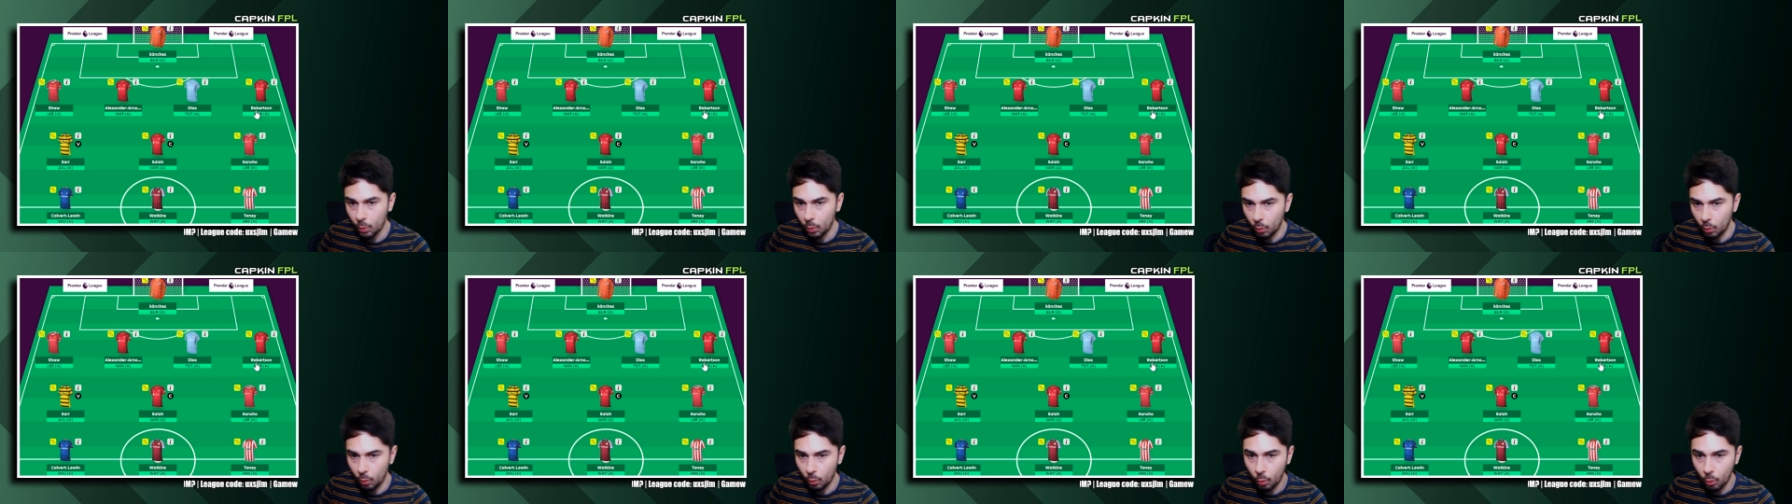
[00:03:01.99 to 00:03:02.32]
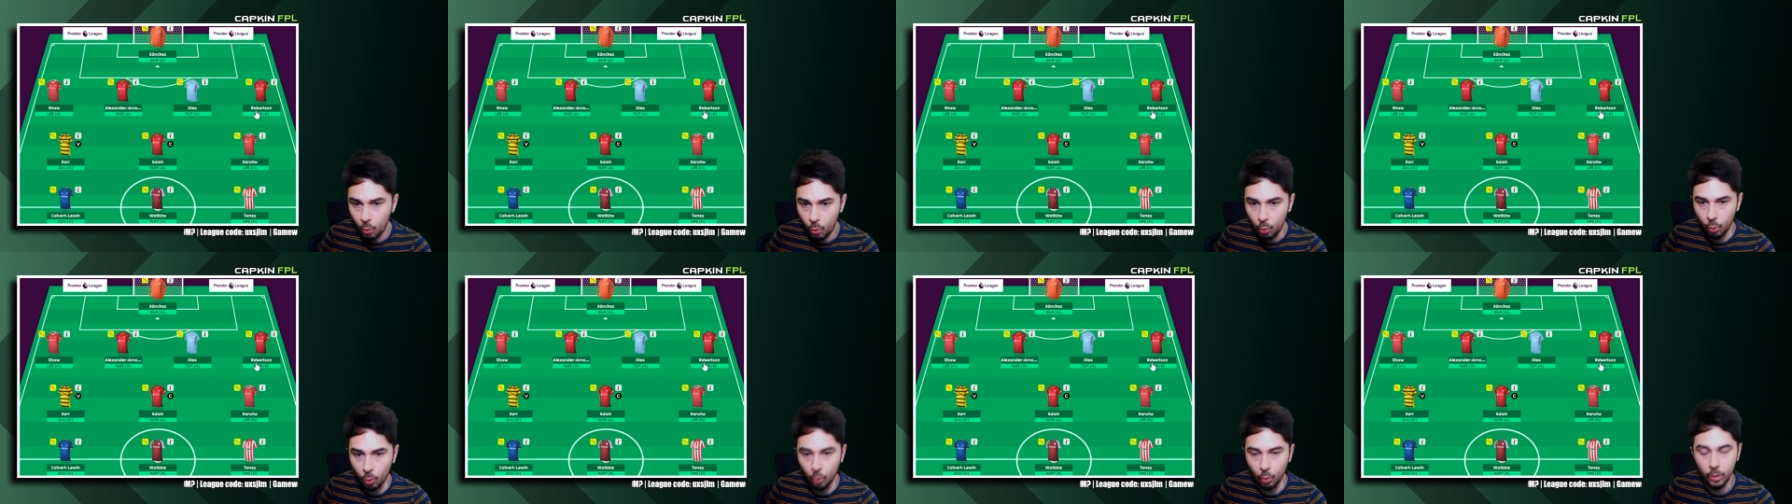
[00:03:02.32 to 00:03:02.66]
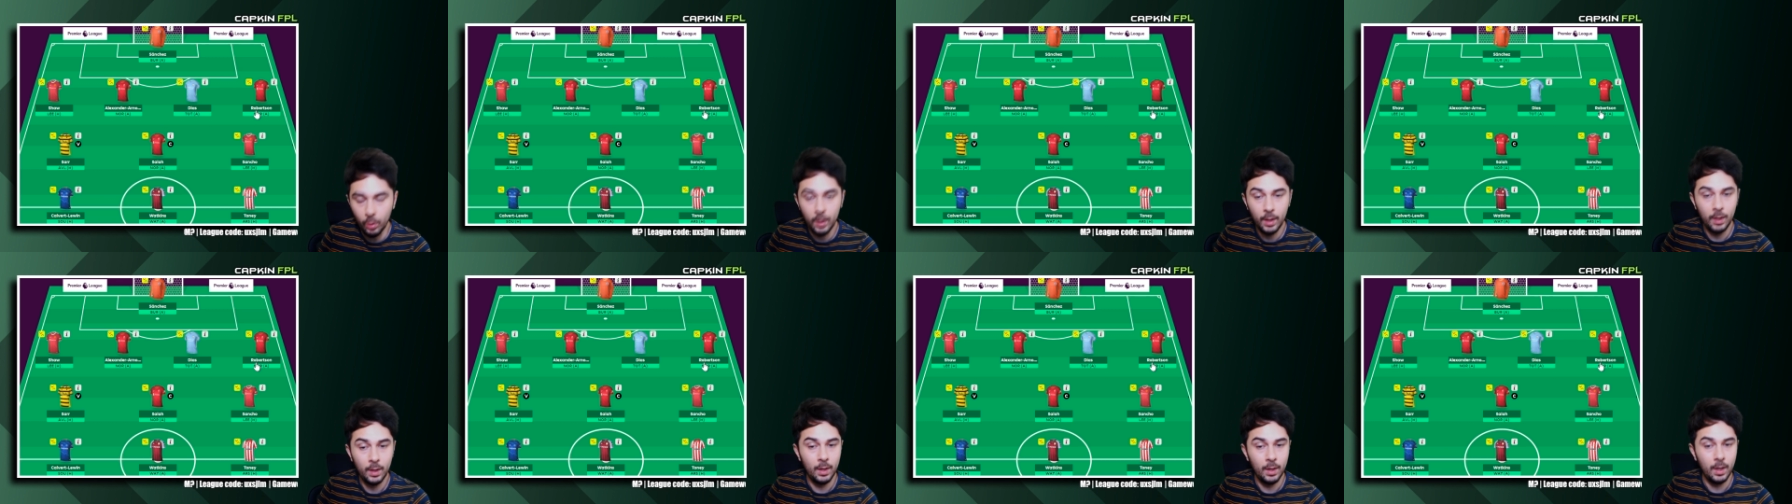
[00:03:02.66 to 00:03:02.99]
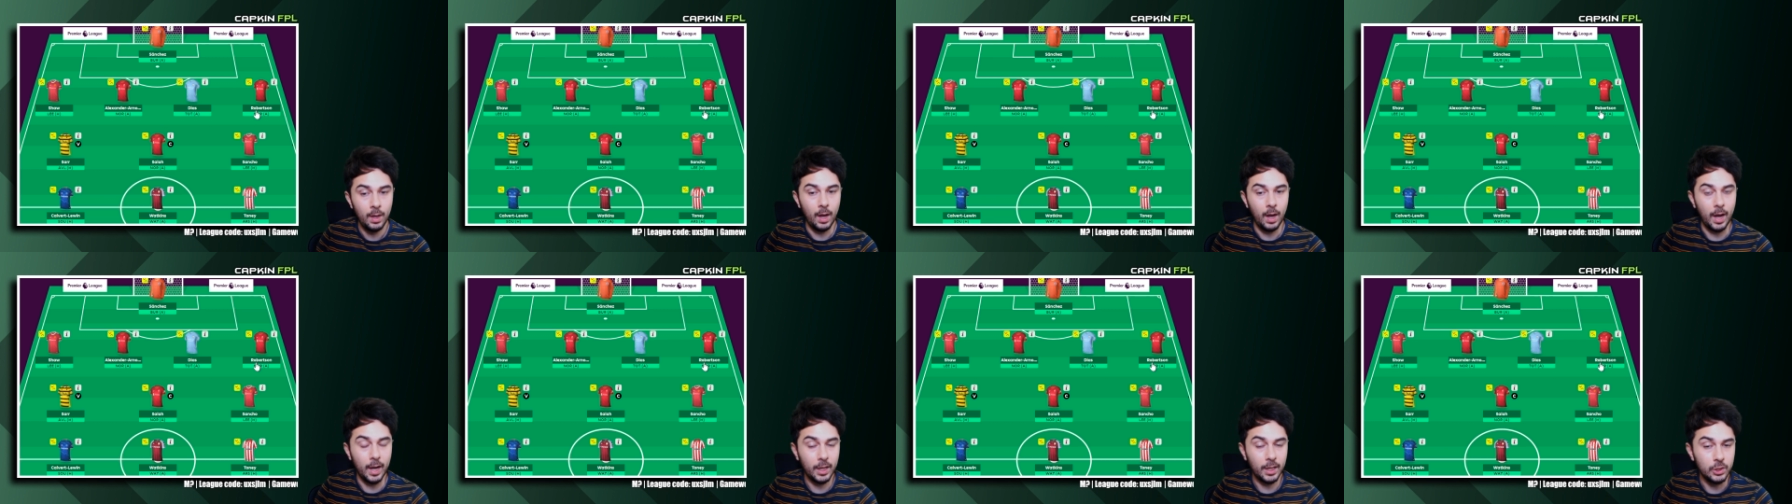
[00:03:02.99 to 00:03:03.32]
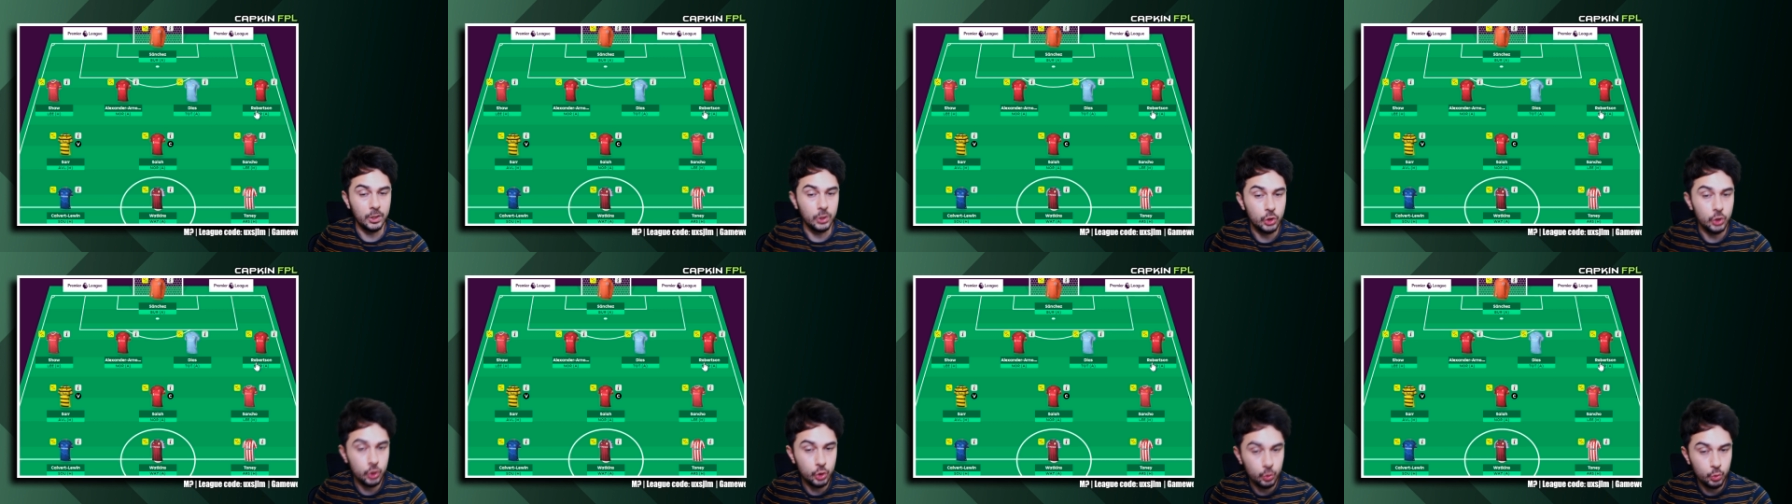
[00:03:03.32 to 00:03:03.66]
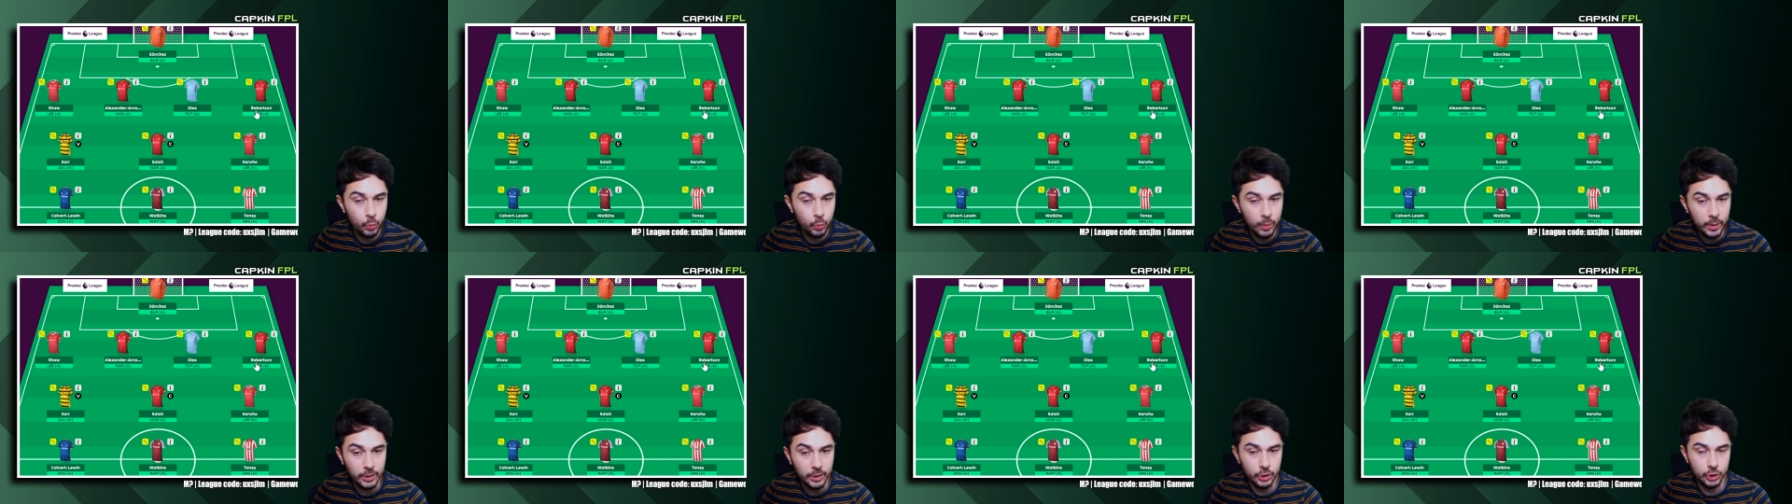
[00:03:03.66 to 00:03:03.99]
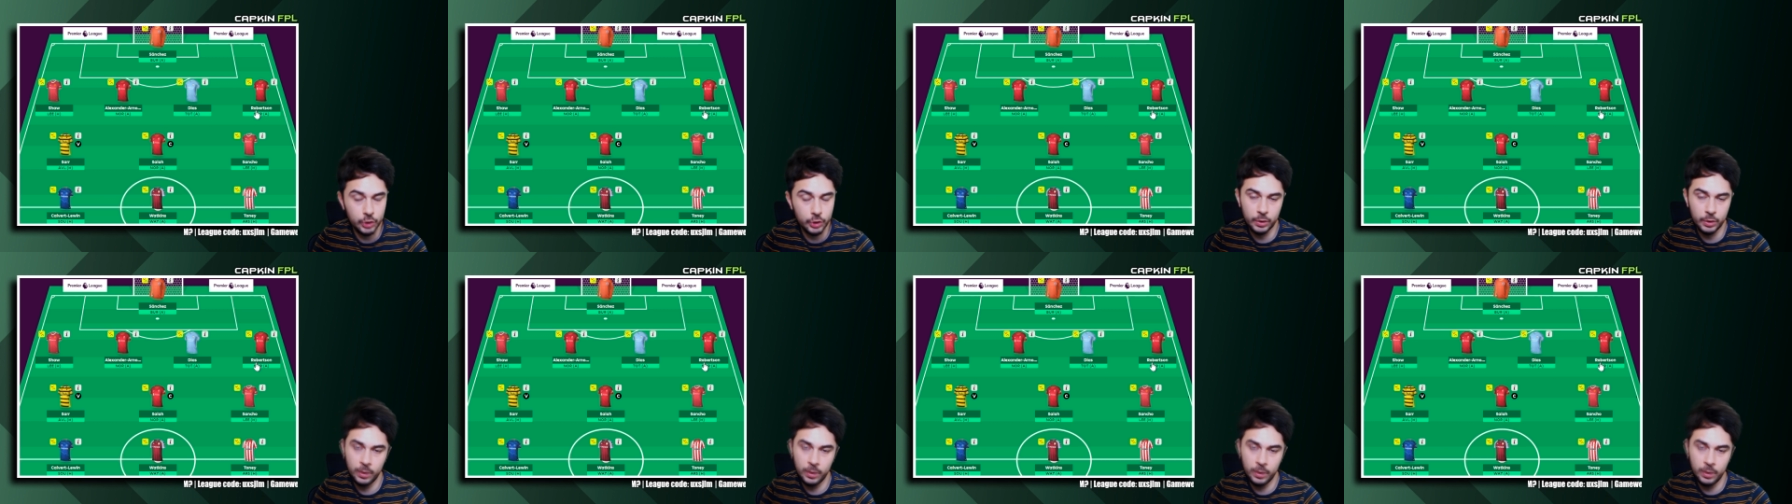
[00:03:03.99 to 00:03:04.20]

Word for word: Or I can switch